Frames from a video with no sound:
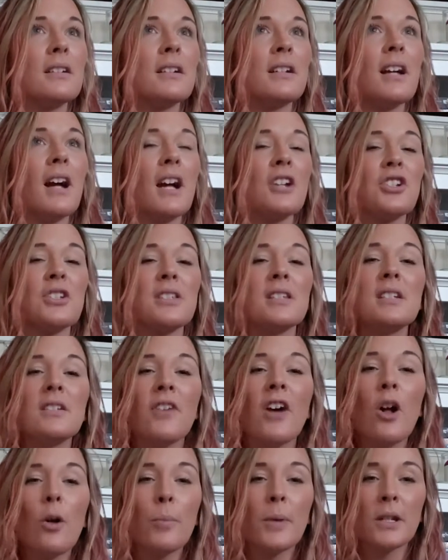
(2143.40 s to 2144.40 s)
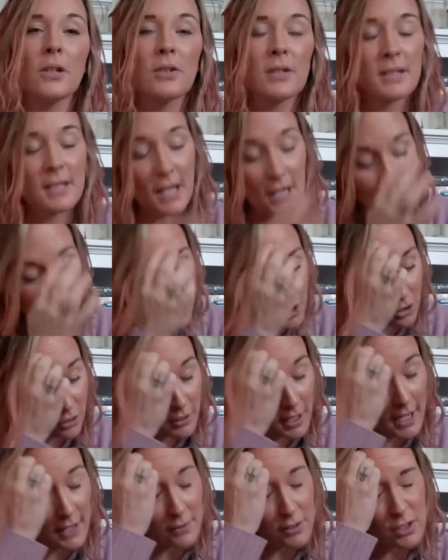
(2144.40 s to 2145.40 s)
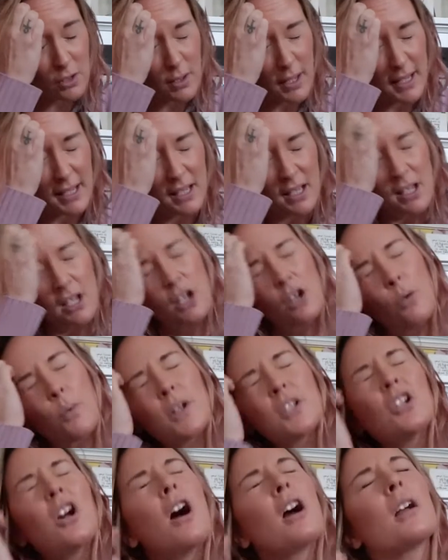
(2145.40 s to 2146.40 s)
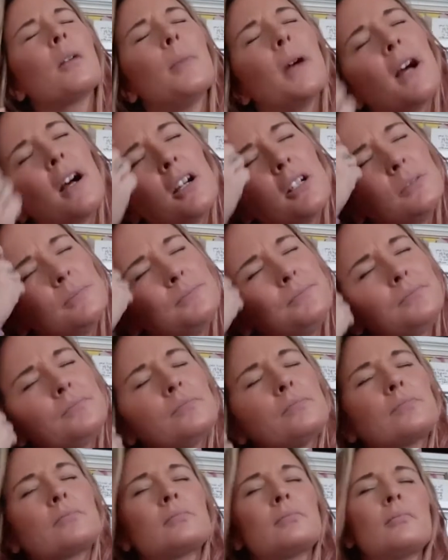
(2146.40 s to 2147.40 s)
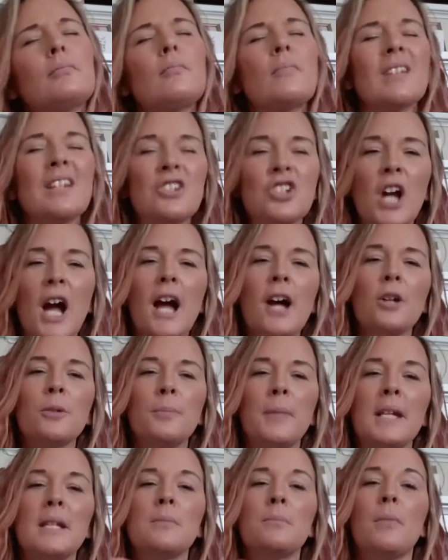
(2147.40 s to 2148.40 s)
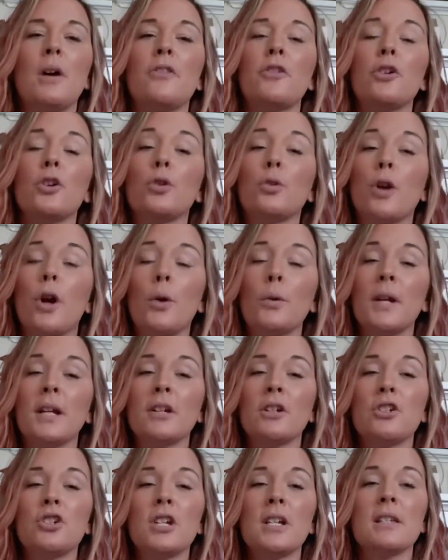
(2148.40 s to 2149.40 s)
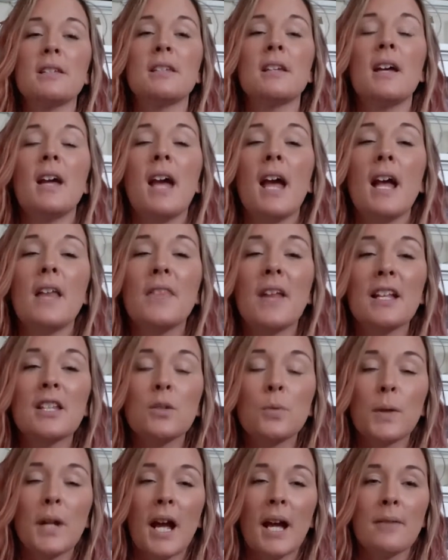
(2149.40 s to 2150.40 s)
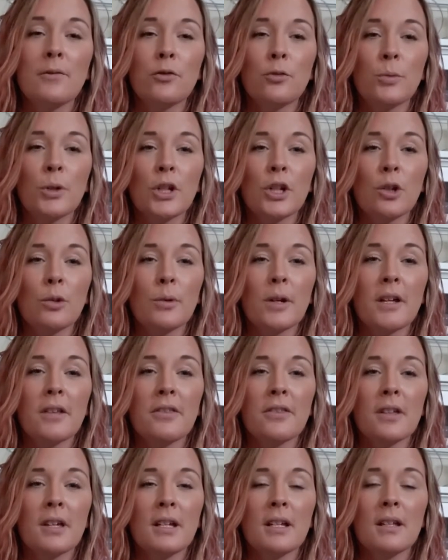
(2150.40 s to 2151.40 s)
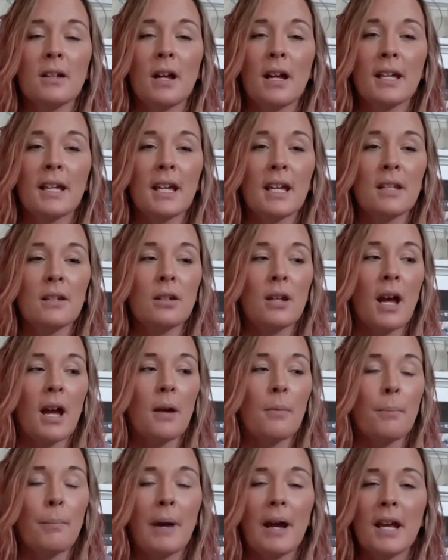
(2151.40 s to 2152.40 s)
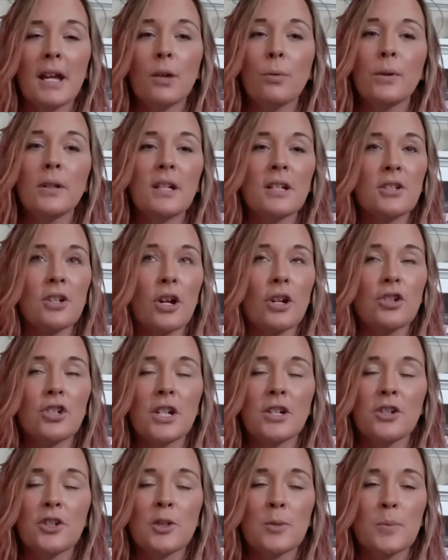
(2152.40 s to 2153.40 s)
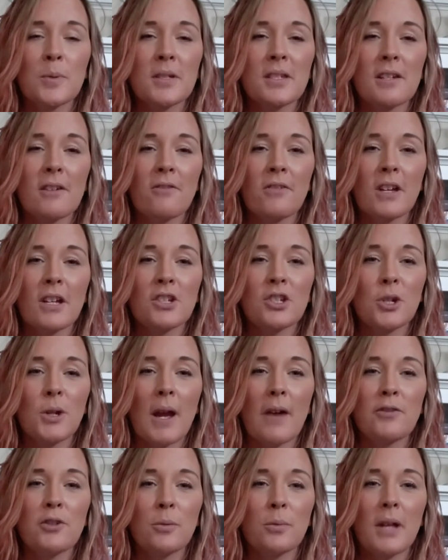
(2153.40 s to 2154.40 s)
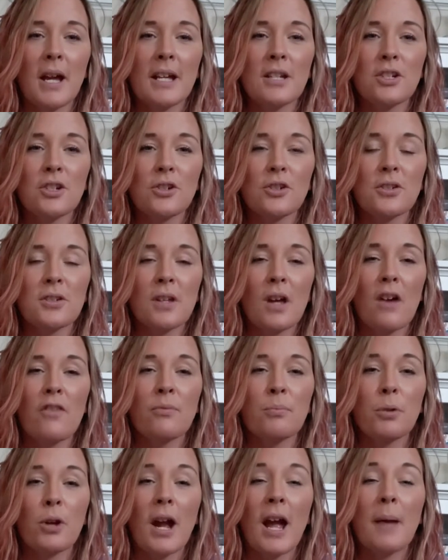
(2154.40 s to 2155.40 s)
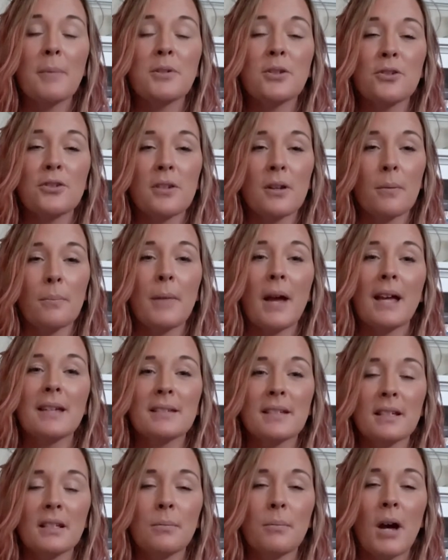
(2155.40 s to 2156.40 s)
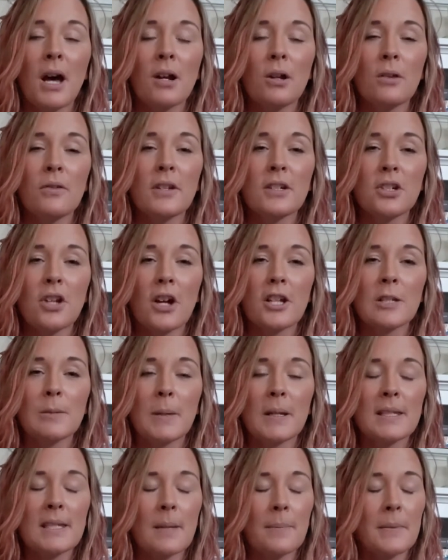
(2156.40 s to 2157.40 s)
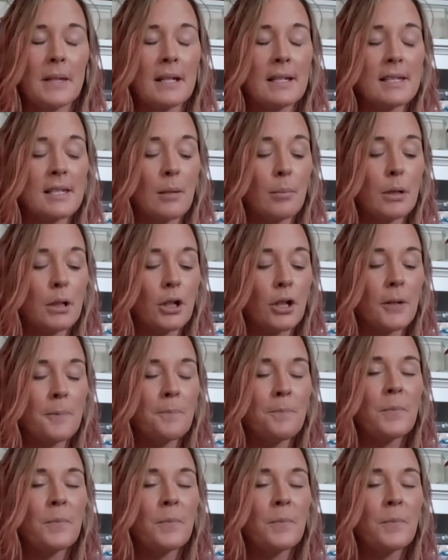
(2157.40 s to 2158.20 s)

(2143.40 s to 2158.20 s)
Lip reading: Gosh, it's a developmental stage in your life. So like we talk about child, maiden, mother, crone energies, and that's what I'm familiar with. Again, my readings aren't gender specific, so you have to apply it to yourself. Perhaps there's a masculine model that talks about something similar.